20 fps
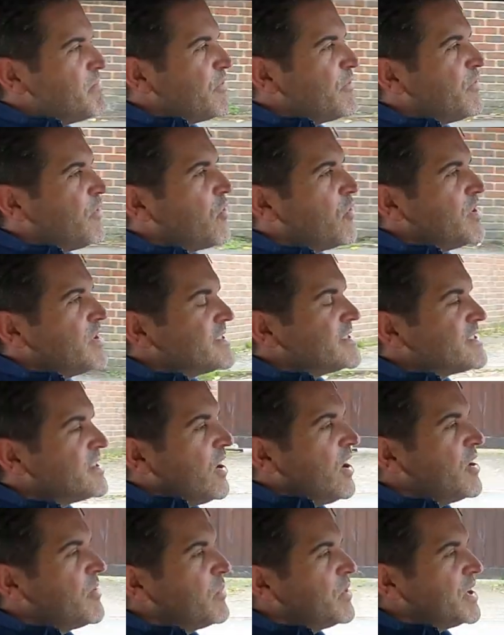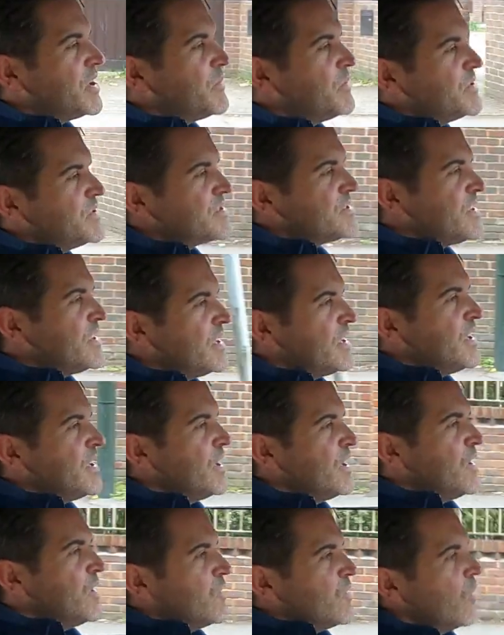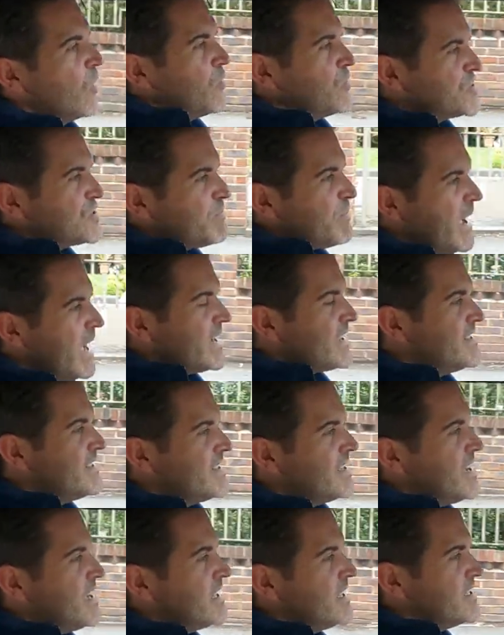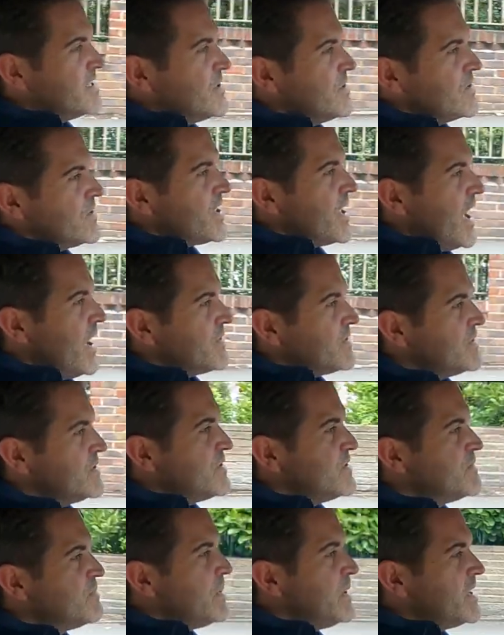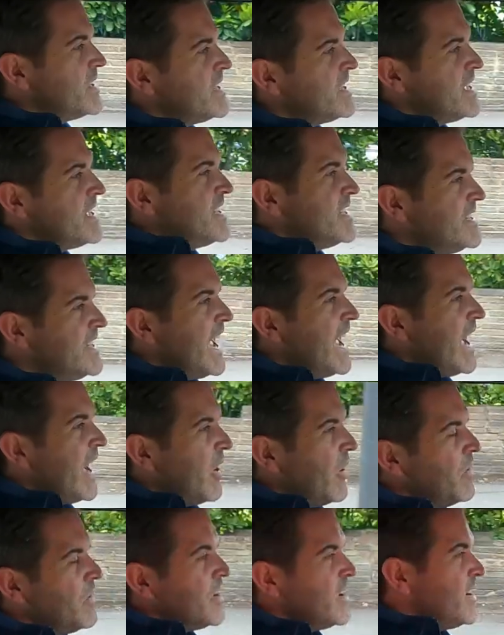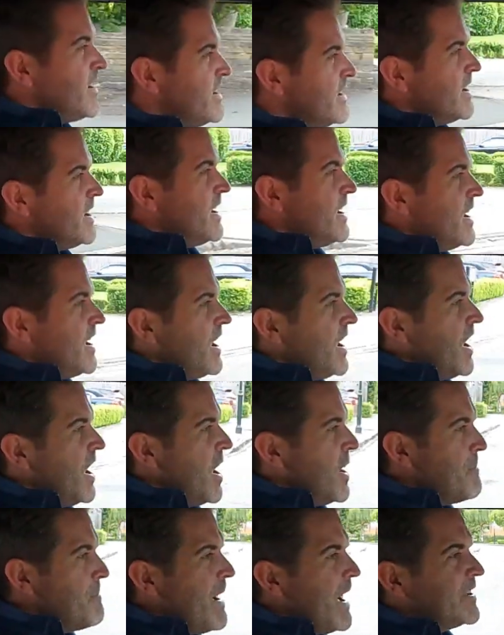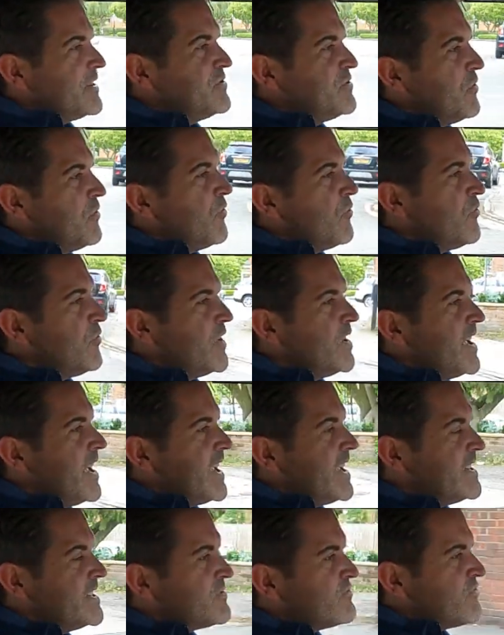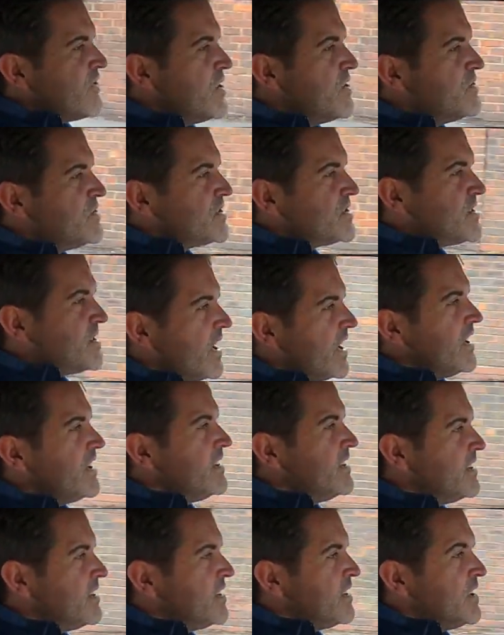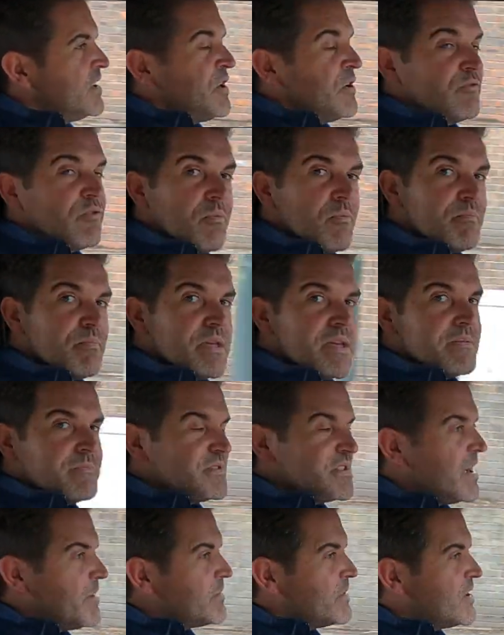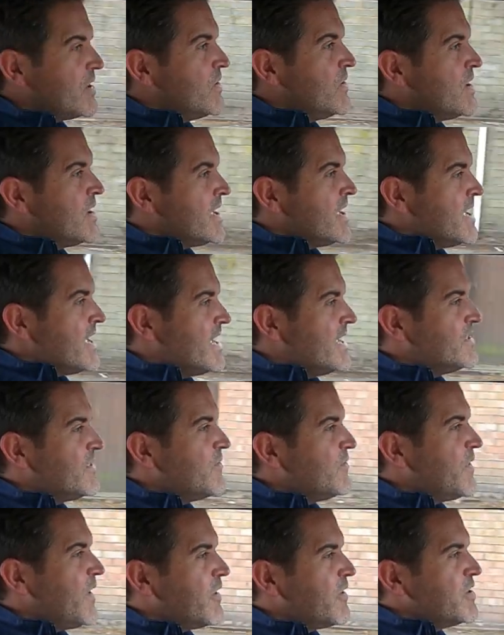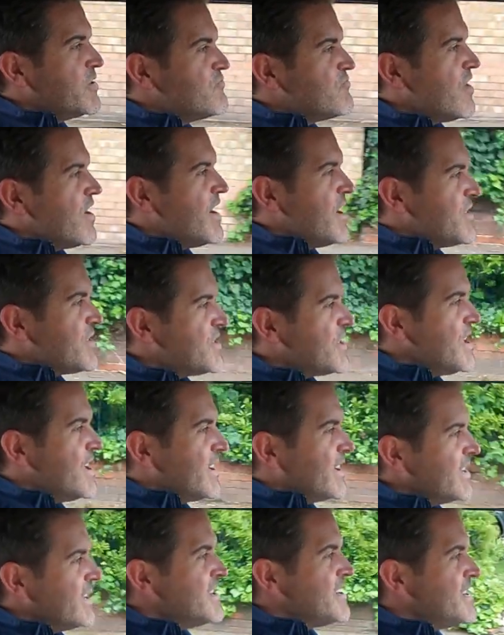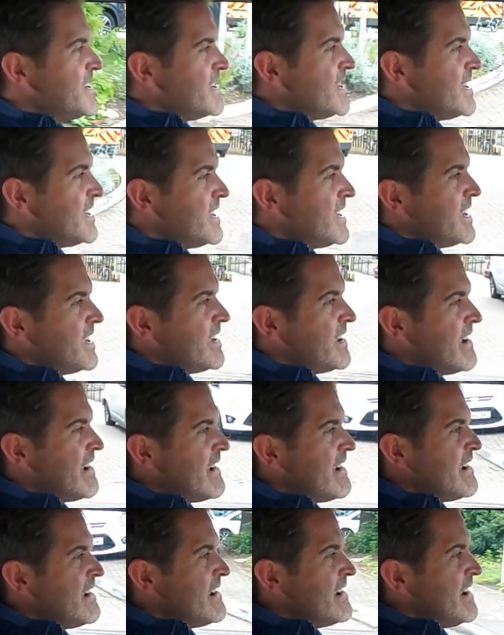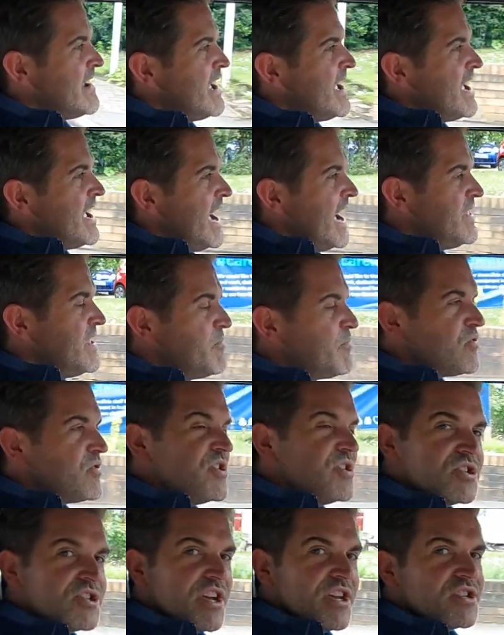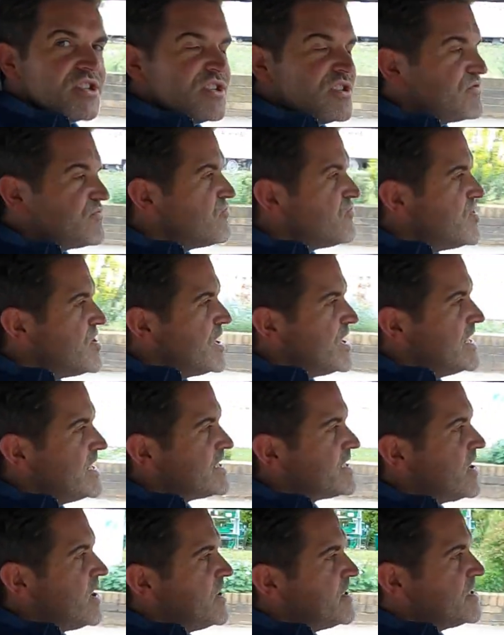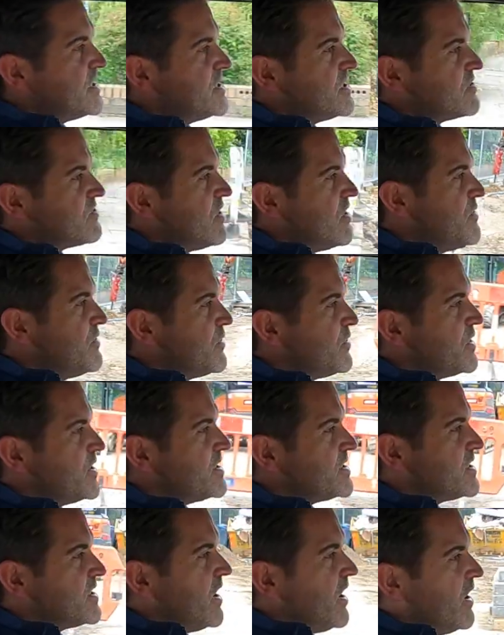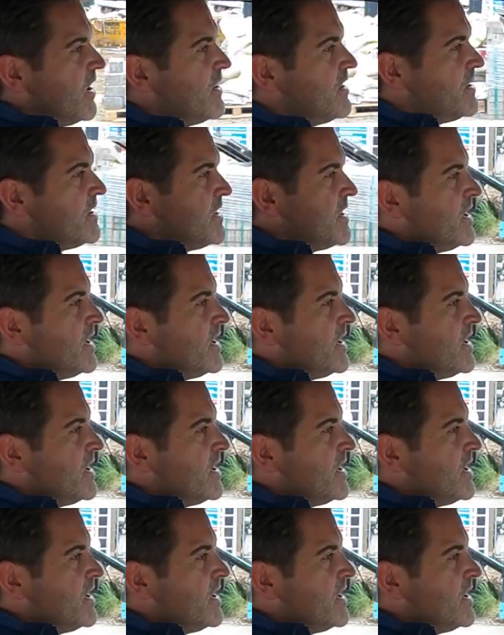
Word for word: before its time when it was launched back in the early 2000s, but now a manual V8 Roadster from BMW is a very rare thing, and the appreciation is really starting to grow for this car.